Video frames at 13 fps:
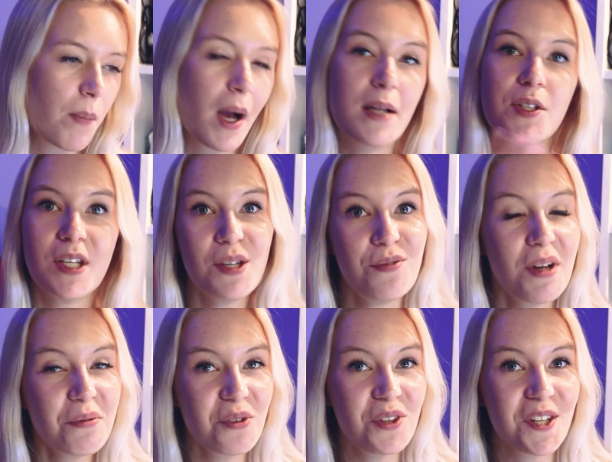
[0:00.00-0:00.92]
But if
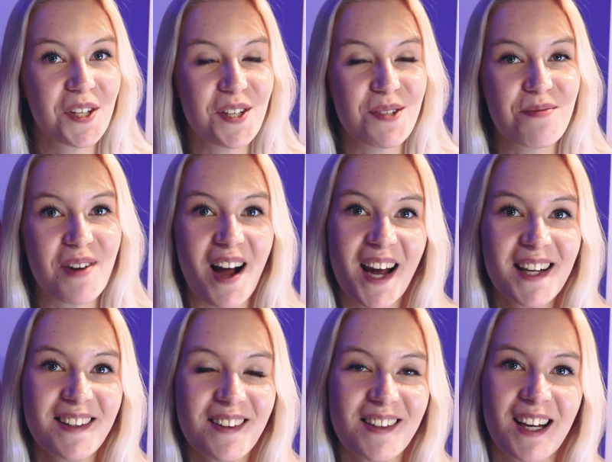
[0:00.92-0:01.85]
everything is
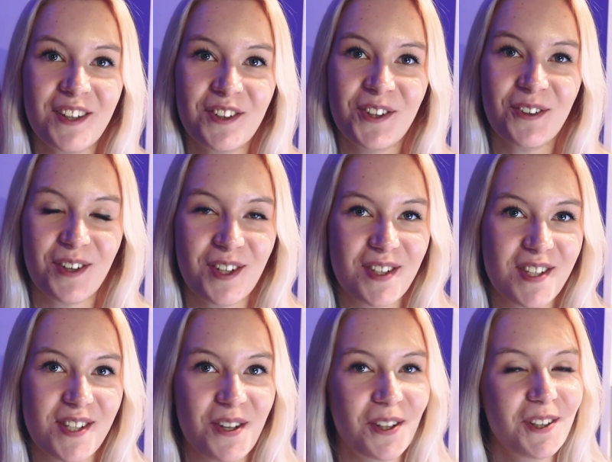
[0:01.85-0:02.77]
fine, then your
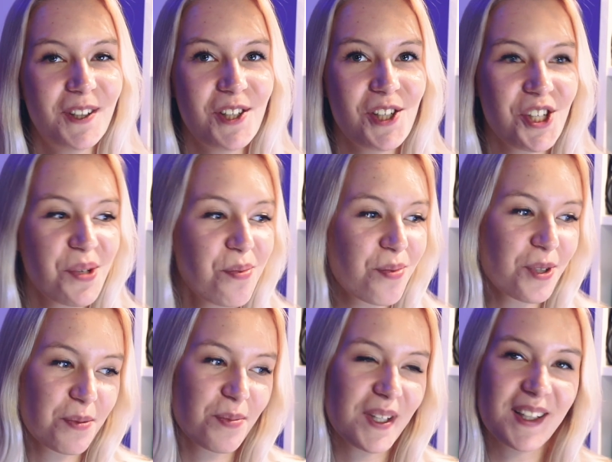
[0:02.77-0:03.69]
scholarship
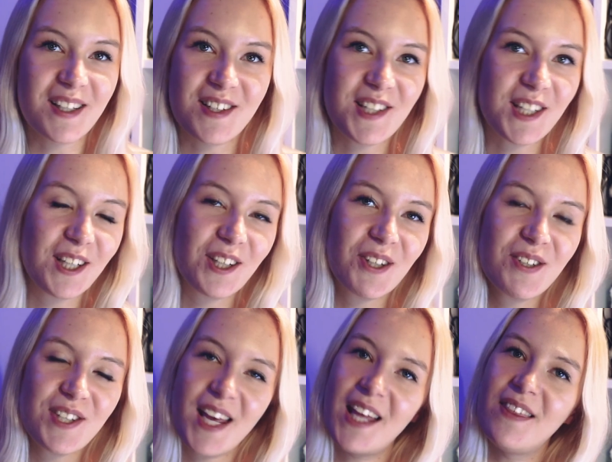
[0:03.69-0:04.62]
will be
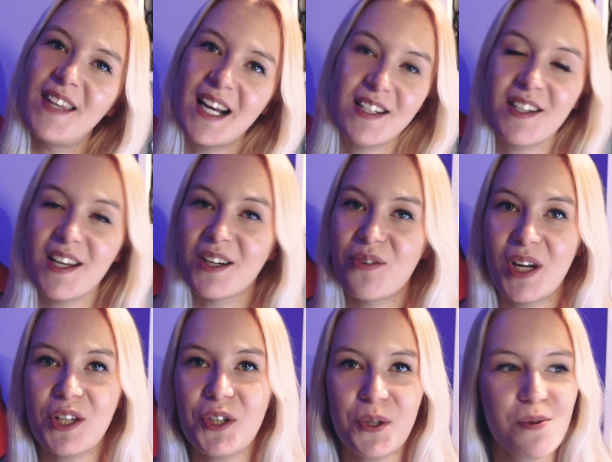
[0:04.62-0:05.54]
continued, and that's a
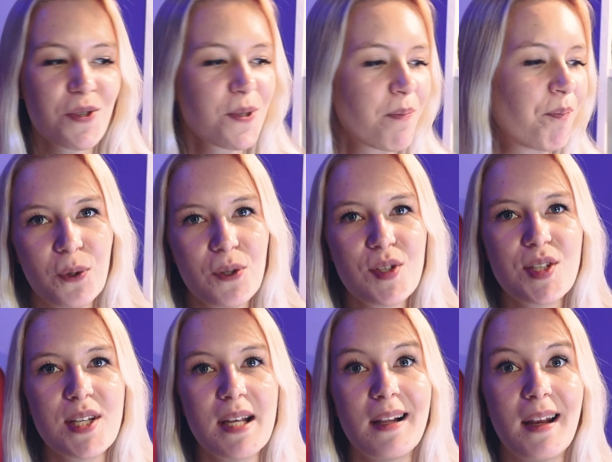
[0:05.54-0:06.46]
great news. Who
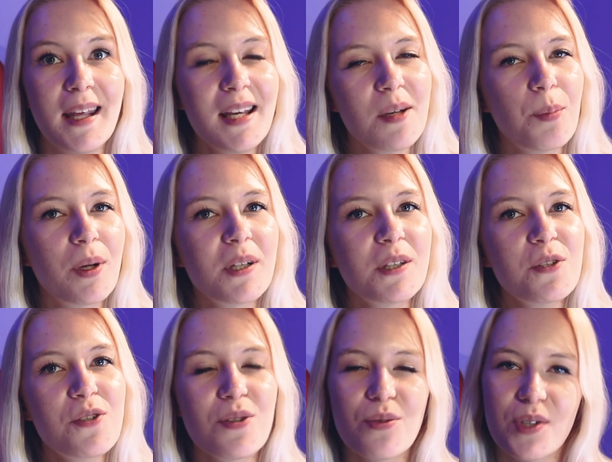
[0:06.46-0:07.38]
is
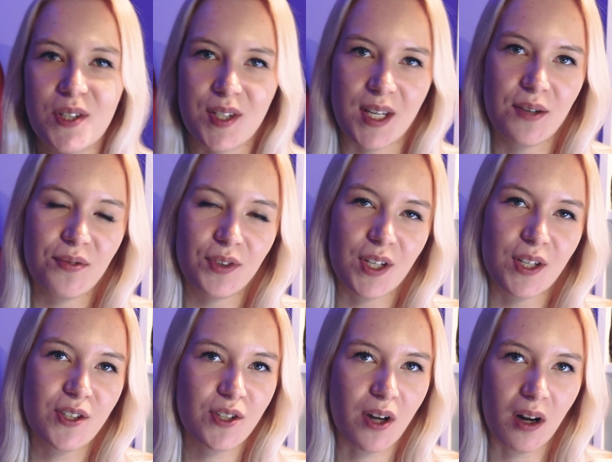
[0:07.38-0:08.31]
eligible to receive
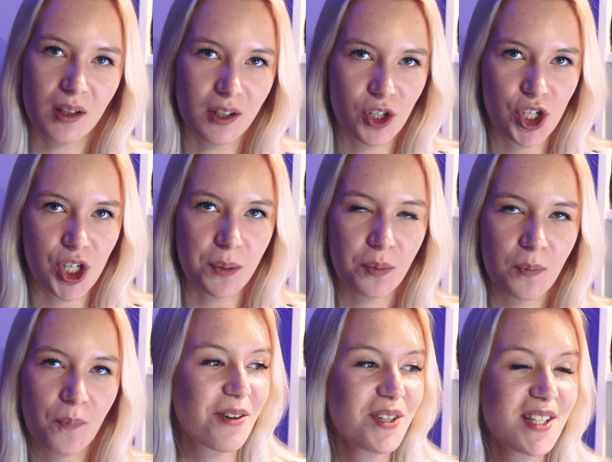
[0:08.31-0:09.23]
this scholarship?
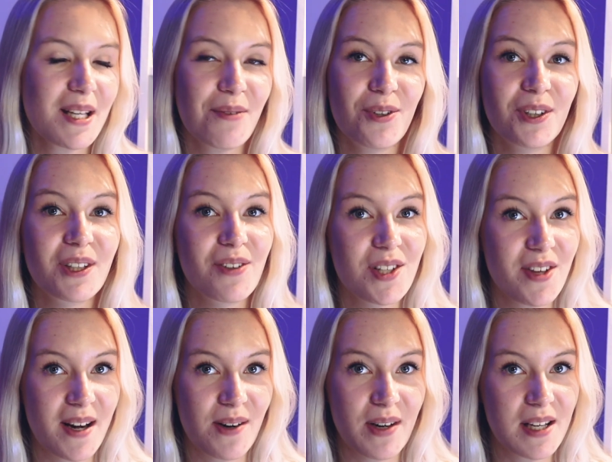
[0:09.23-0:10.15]
There are several
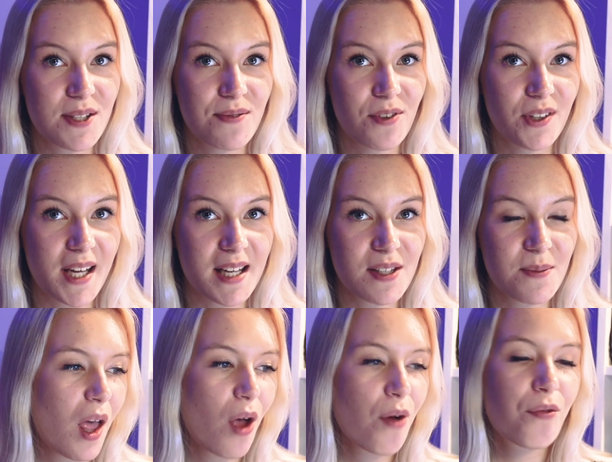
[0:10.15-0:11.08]
criteria for
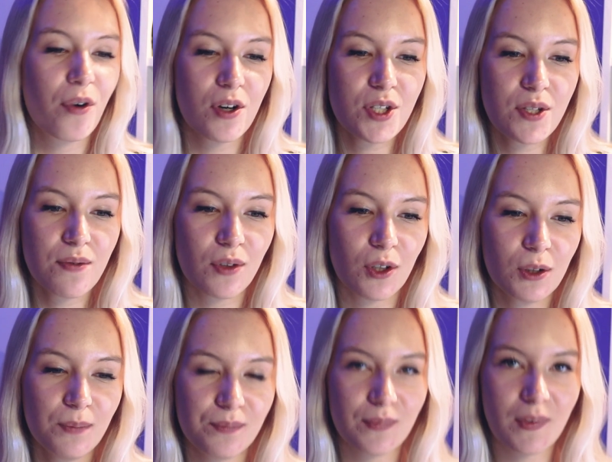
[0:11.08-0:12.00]
that. First of
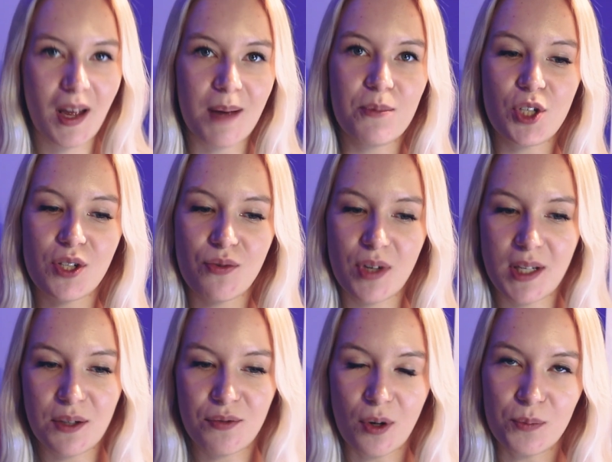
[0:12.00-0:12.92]
all, I'm just
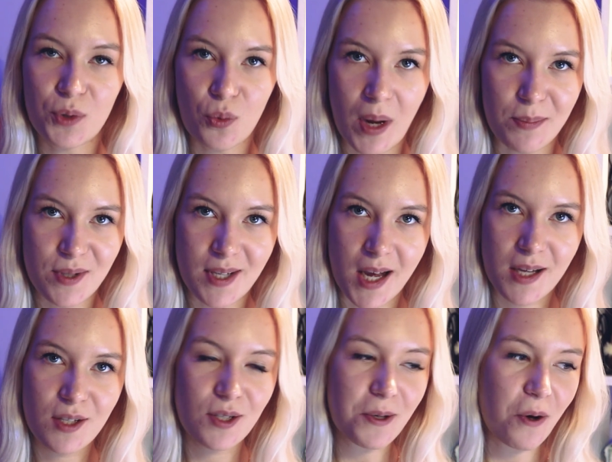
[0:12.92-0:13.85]
reading from the
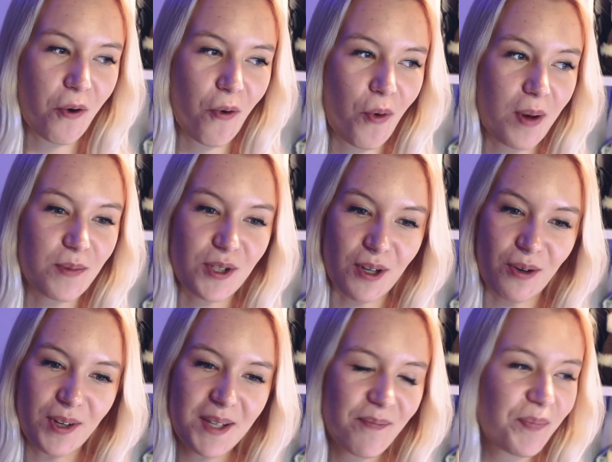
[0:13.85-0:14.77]
website, so I'm
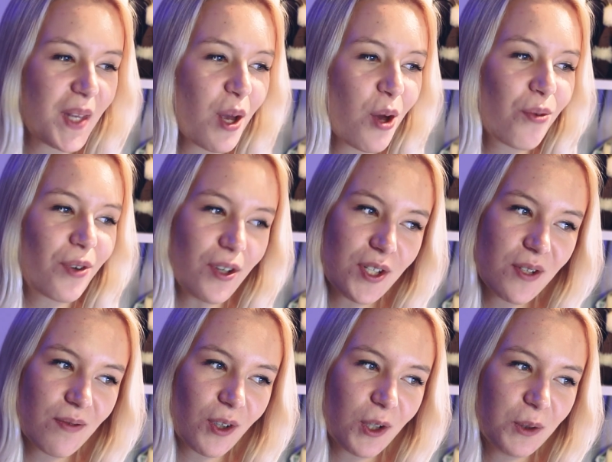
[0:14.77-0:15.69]
sorry.
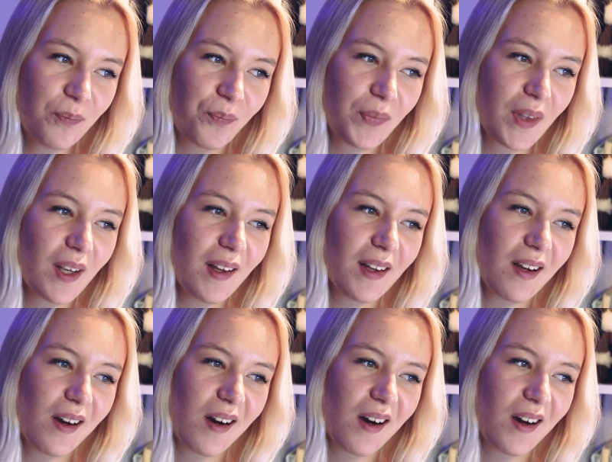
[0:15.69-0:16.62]
First of all,
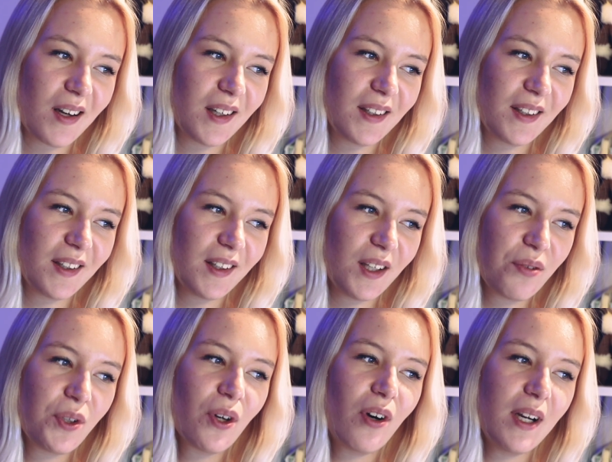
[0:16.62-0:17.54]

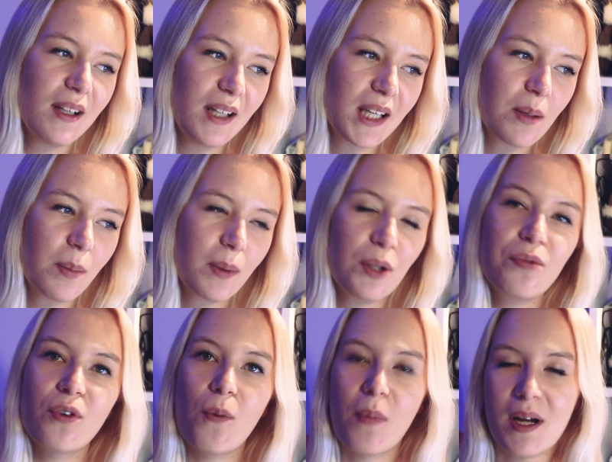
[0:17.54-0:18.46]
if you're eligible
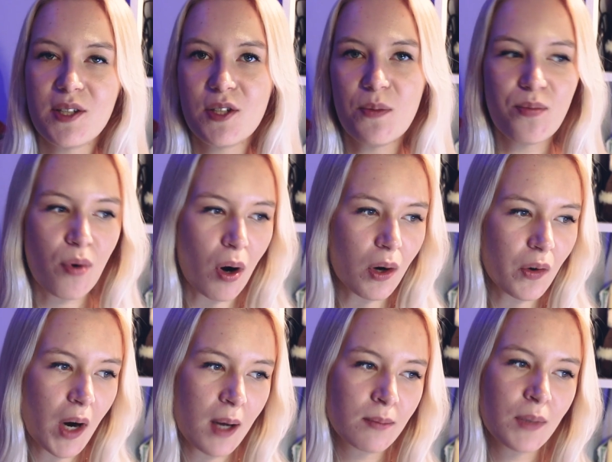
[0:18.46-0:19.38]
for master
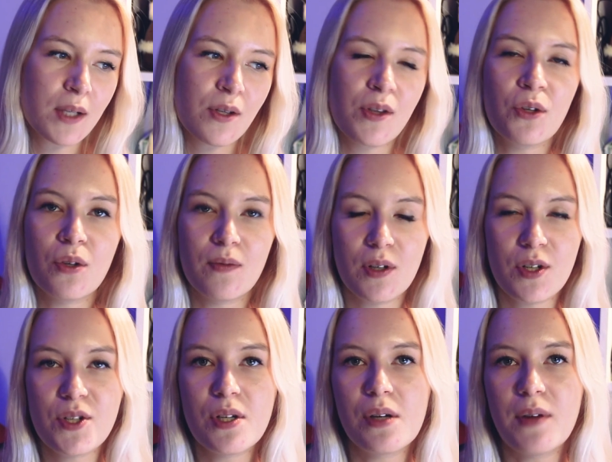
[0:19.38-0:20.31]
program at the
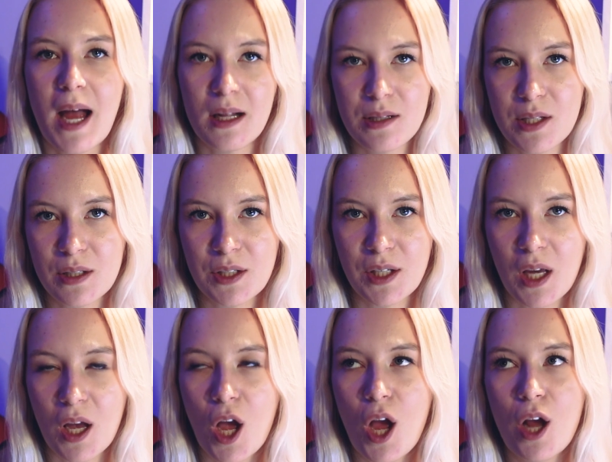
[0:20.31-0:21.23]
University of Helsinki.